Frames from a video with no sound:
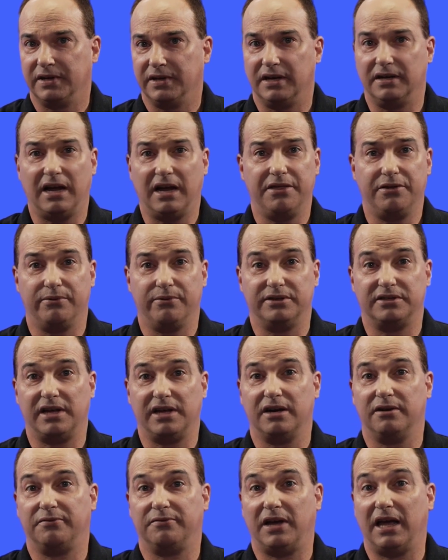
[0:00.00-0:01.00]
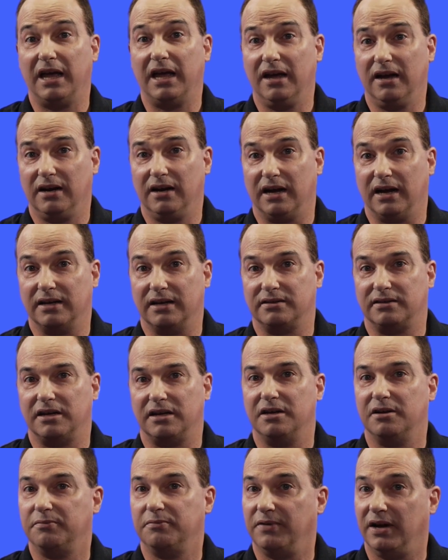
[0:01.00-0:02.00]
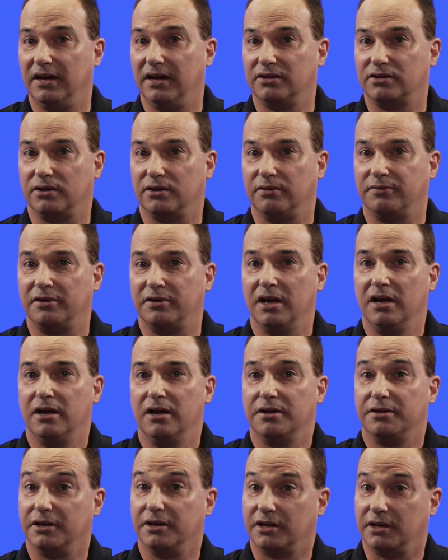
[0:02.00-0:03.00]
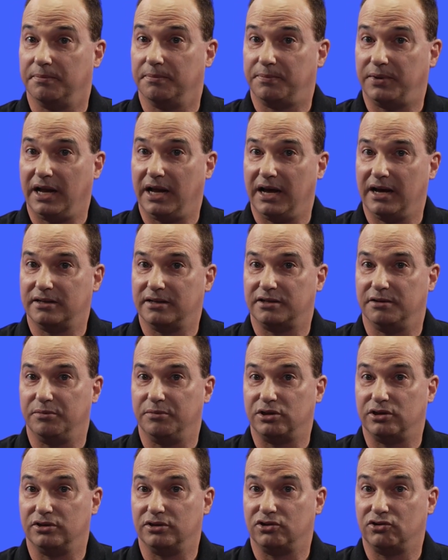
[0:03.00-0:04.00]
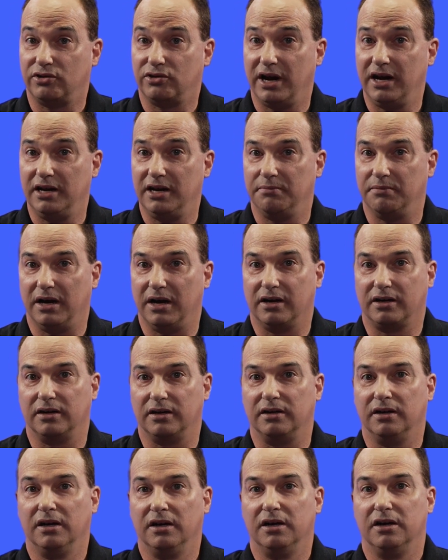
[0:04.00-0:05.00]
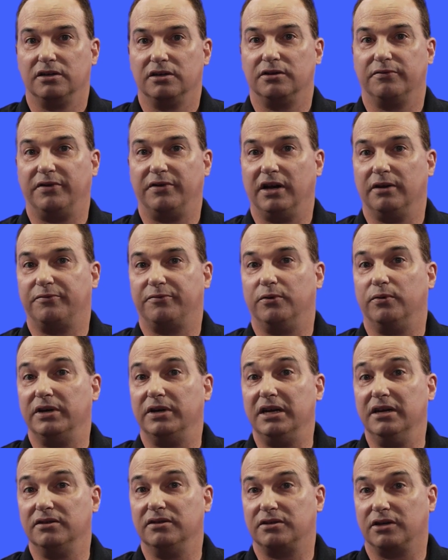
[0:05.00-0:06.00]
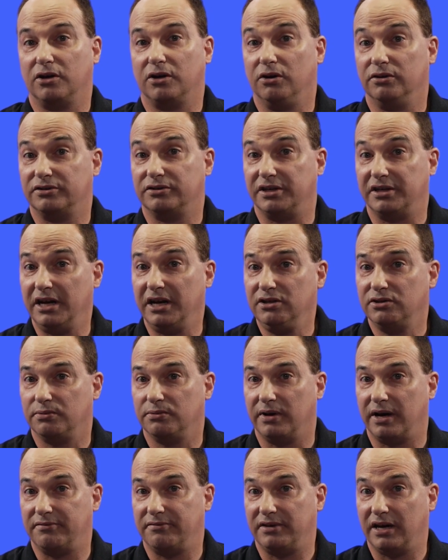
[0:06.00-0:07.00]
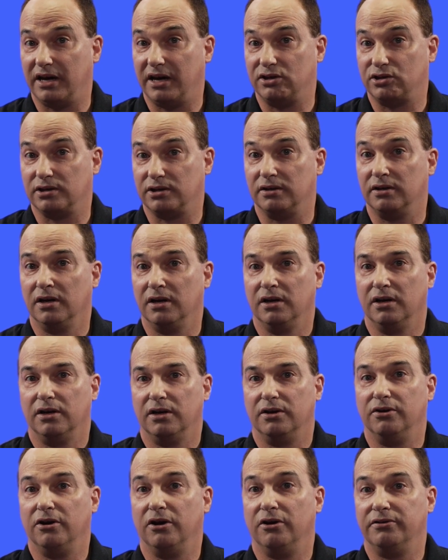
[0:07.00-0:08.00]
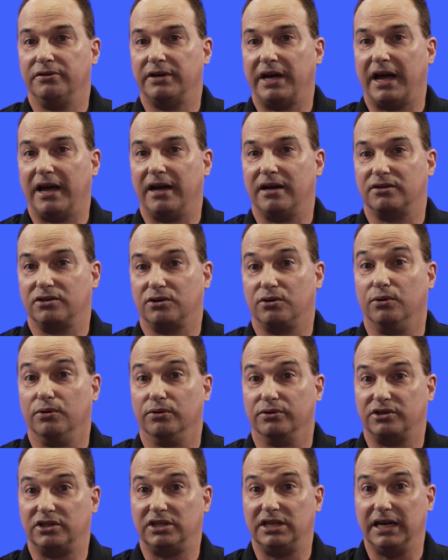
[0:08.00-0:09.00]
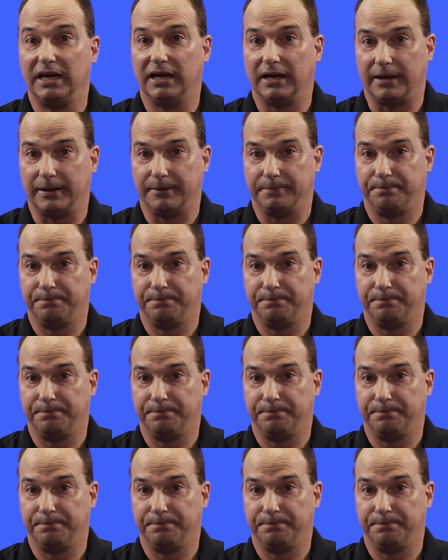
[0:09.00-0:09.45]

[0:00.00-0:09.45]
Another is that of airlines in advance of the compliance emissions trading market developed for intercontinental aviation, known as corsia.